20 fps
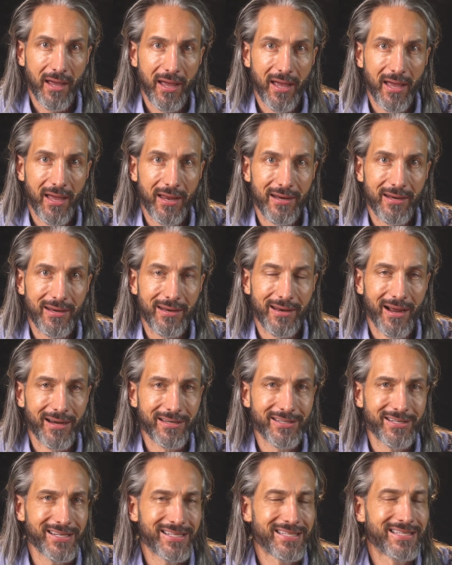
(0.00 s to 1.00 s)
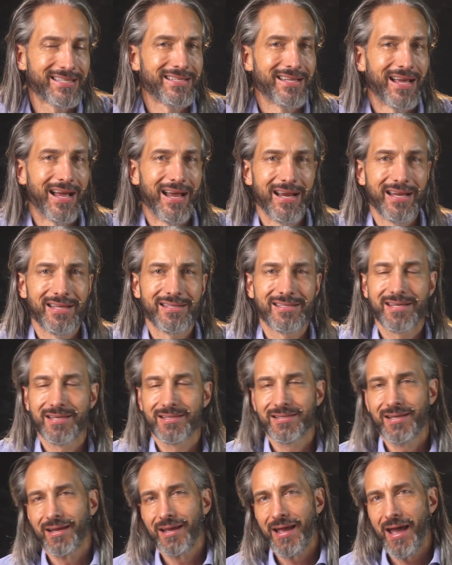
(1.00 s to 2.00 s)
And not just signs,
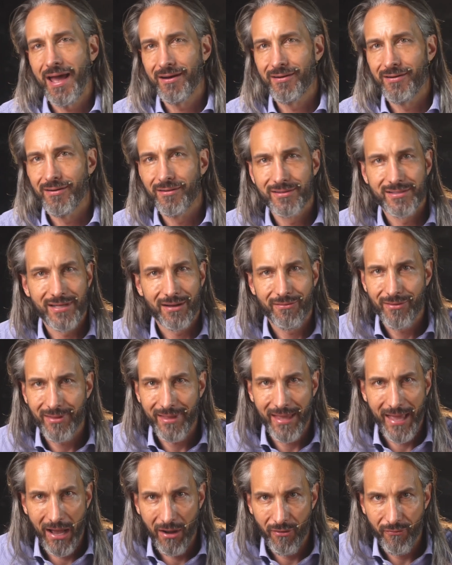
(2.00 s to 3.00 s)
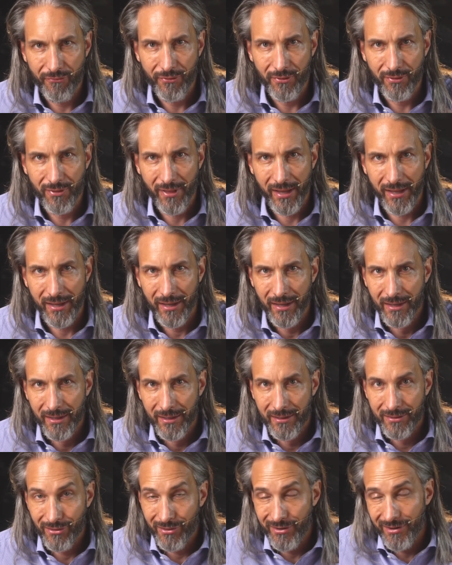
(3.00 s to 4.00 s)
because like, I don't know, is that really helpful? Like,
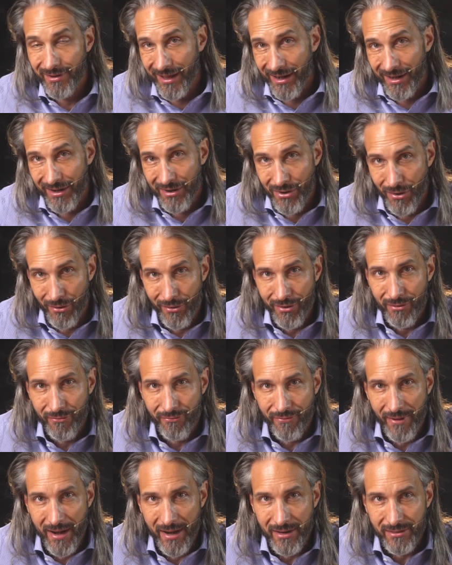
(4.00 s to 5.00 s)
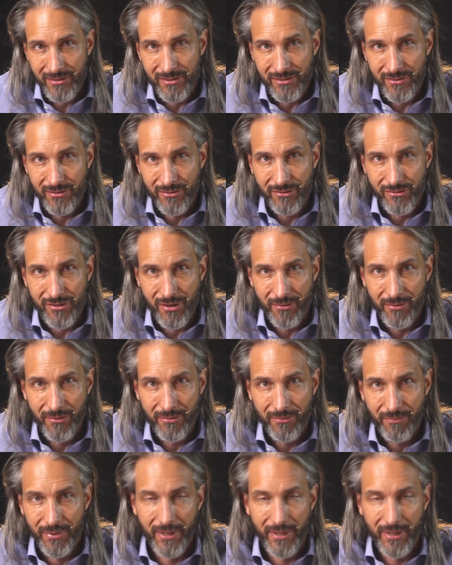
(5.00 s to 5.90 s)
don't you kind of know your finances are in trouble?